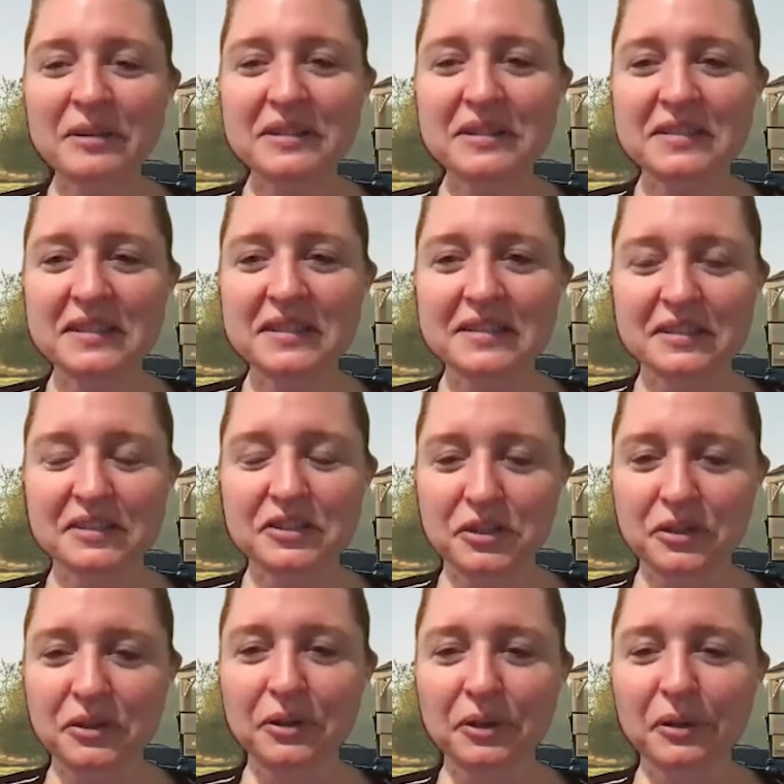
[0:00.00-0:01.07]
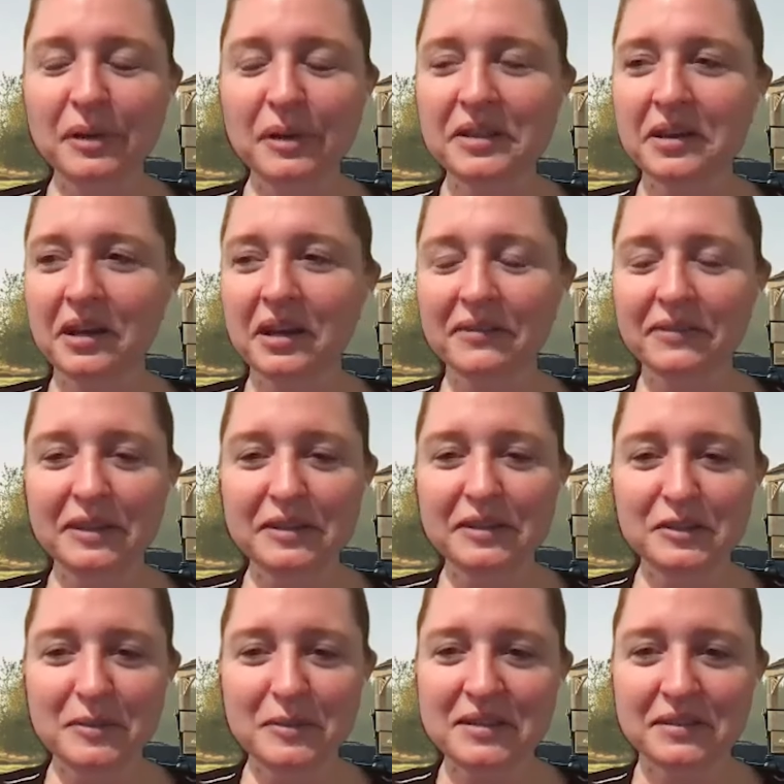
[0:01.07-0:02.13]
happened to season two with all of
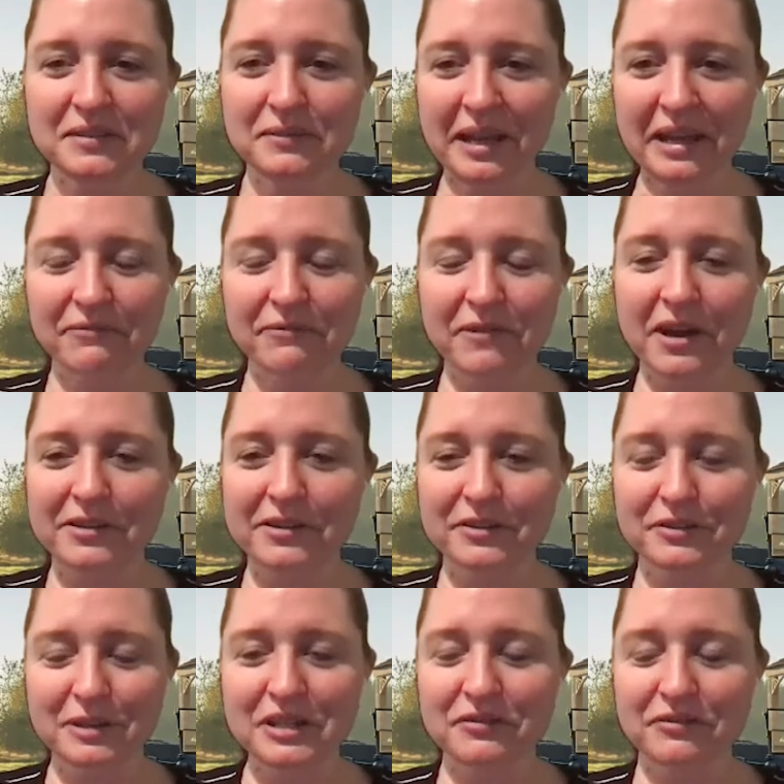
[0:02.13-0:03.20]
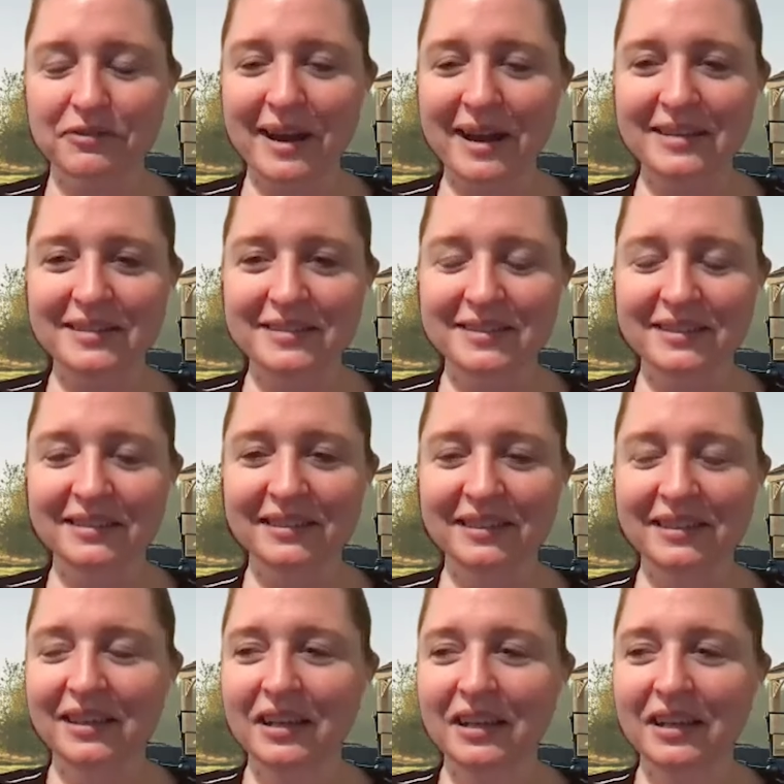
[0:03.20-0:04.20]
Elizabeth's like father's rich friends and